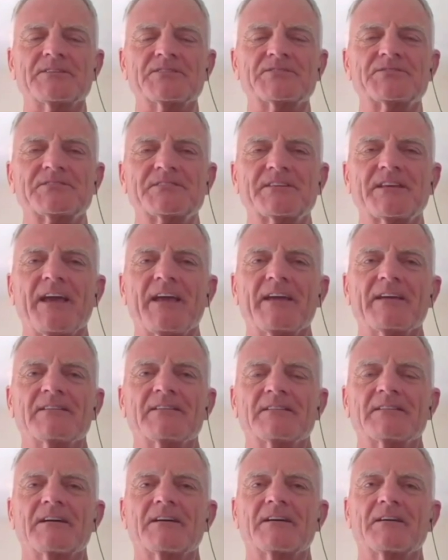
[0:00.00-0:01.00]
The
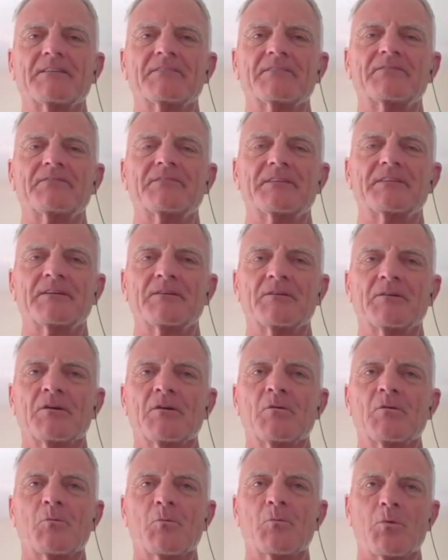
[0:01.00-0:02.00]
scale of
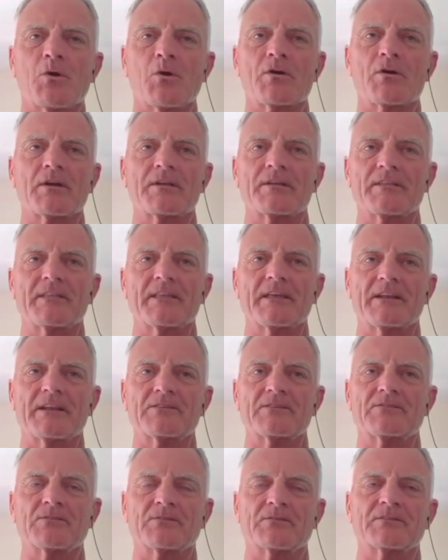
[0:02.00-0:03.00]
work that
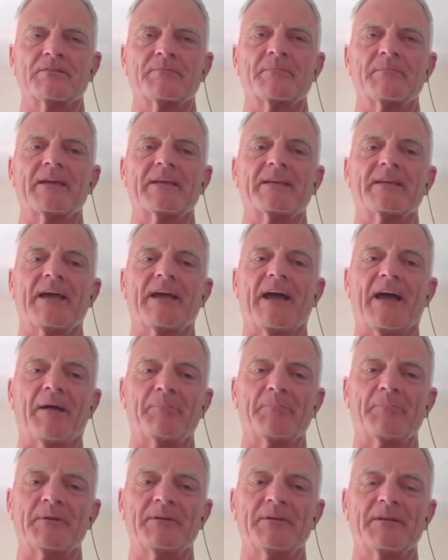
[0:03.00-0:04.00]
it took to make it
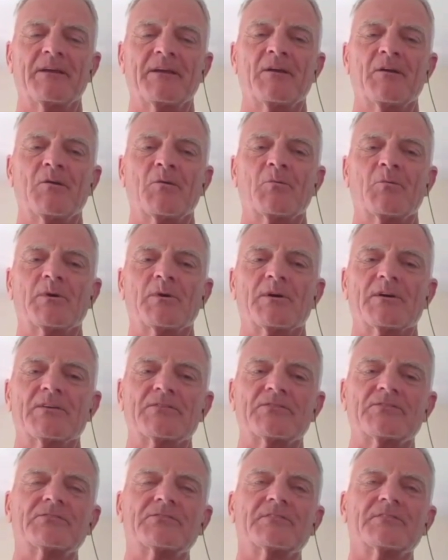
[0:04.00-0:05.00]
happen
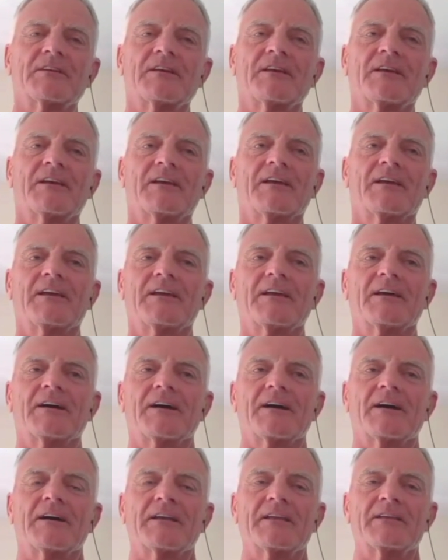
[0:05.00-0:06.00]
was,
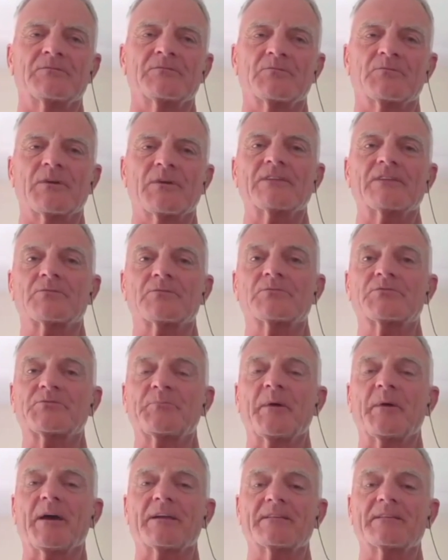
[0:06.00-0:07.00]
in
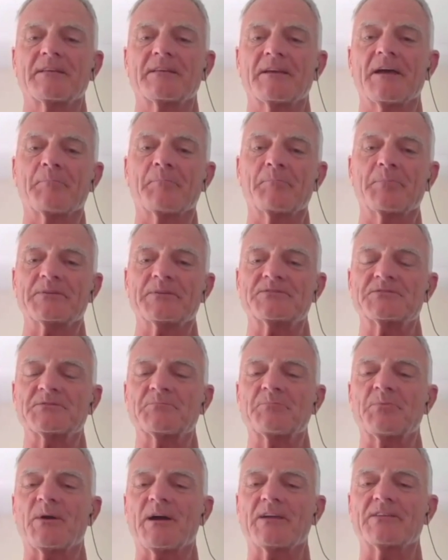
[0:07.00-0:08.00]
retrospect, a bit
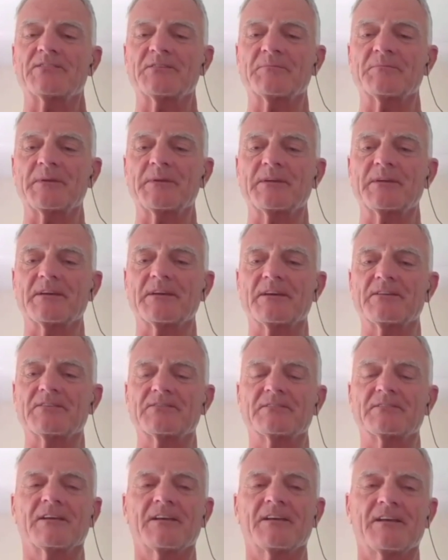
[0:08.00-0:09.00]
surprising
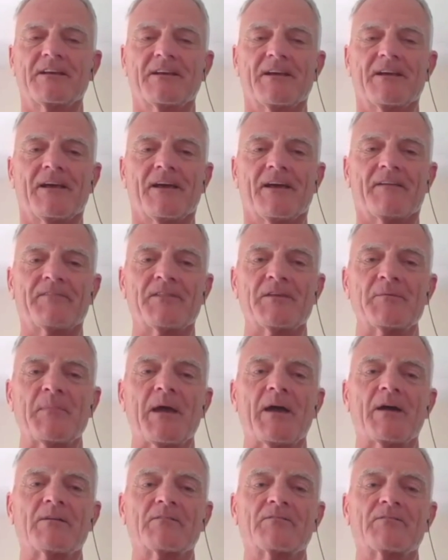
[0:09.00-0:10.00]
because of the
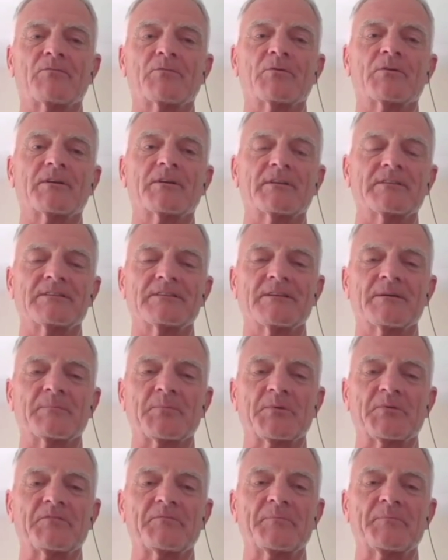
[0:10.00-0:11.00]
amount of work and the
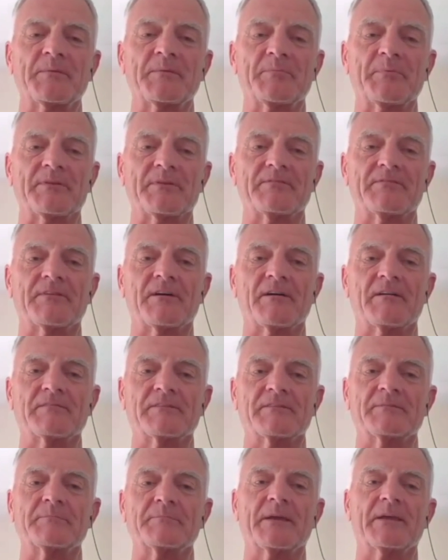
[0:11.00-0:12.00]
number of people involved
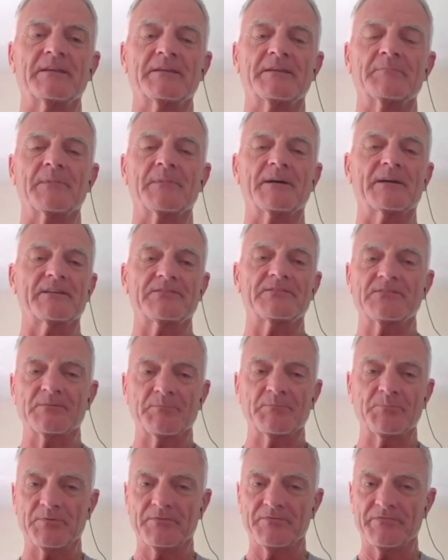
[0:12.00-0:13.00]
in making my
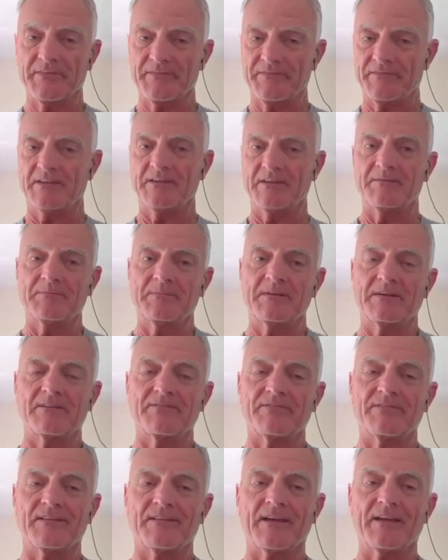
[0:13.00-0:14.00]
simple 15-minute
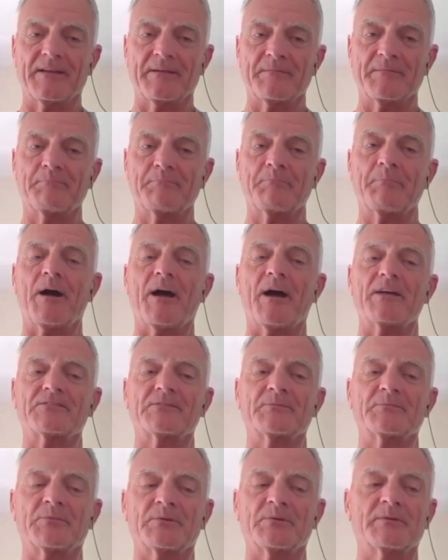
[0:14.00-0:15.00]
flight
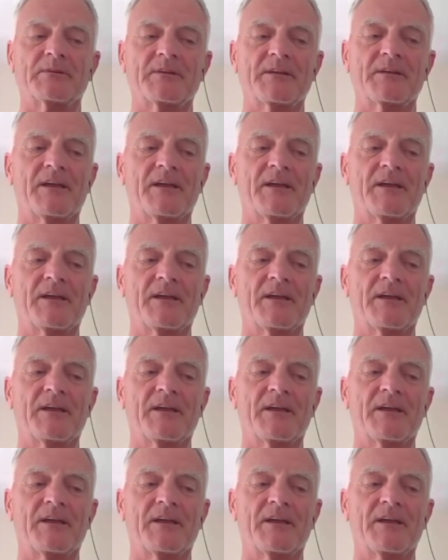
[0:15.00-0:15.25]
possible